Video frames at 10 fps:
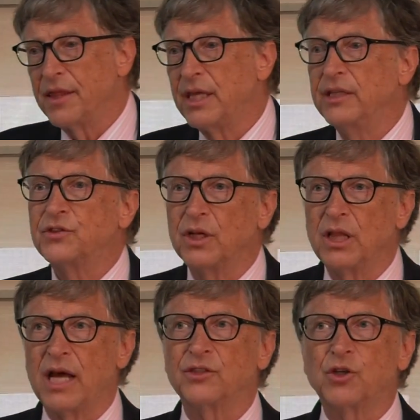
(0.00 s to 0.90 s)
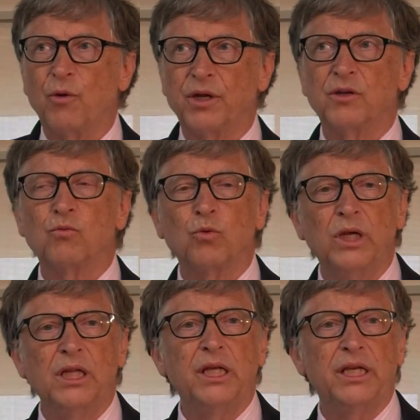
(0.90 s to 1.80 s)
things that let us go in and
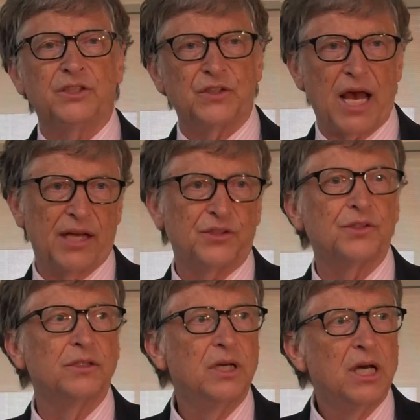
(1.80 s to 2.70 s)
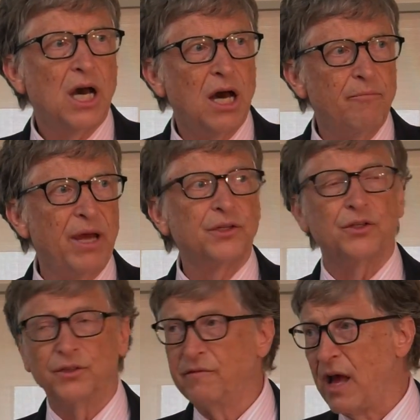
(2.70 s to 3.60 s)
really assess
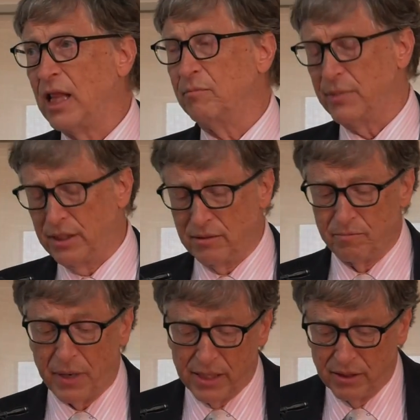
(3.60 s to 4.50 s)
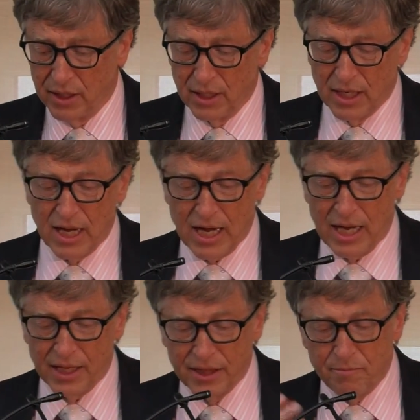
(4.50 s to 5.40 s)
mental development. But
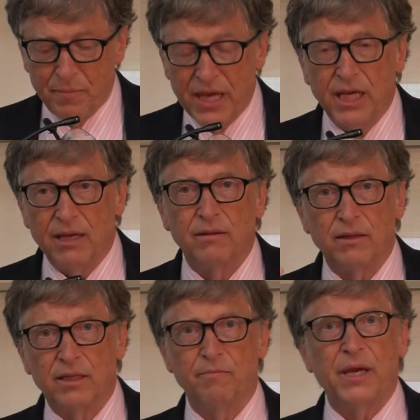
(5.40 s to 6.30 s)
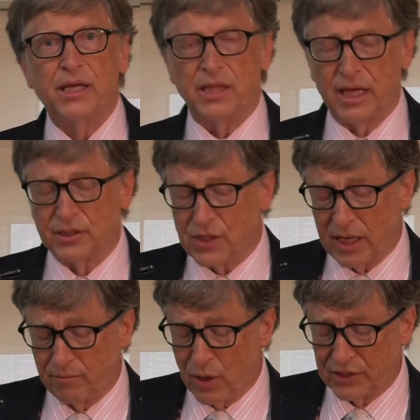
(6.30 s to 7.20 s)
the big things
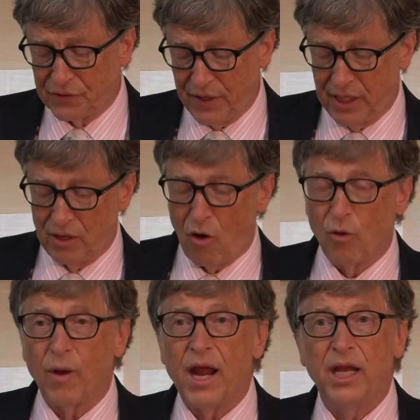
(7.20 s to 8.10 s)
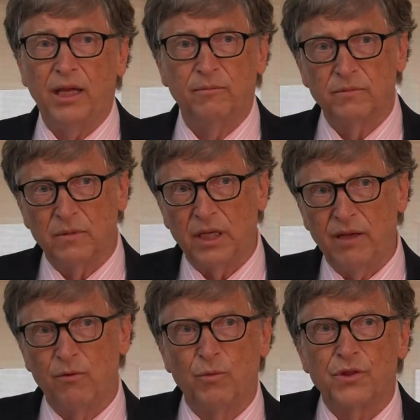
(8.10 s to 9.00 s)
like breastfeeding already,
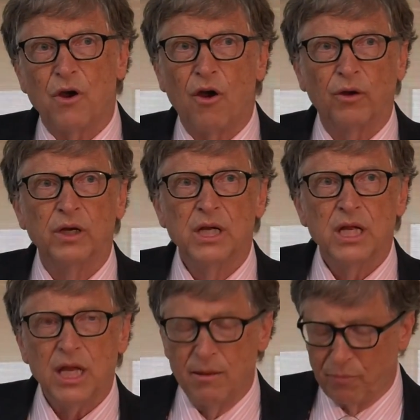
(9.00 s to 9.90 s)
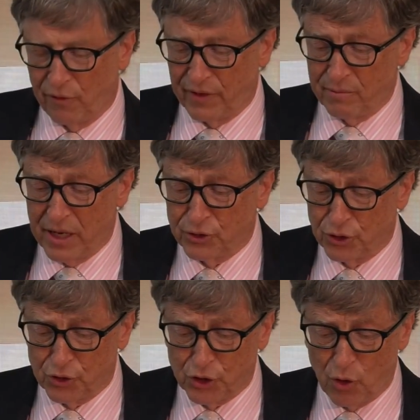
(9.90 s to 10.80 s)
even with our imperfect
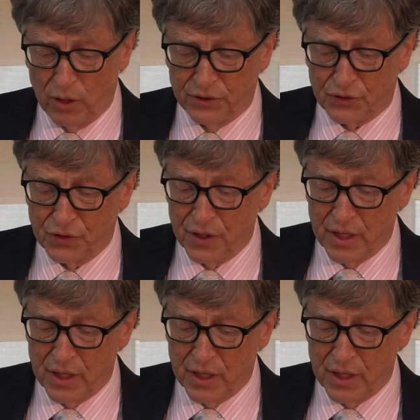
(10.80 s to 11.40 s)
measures, show us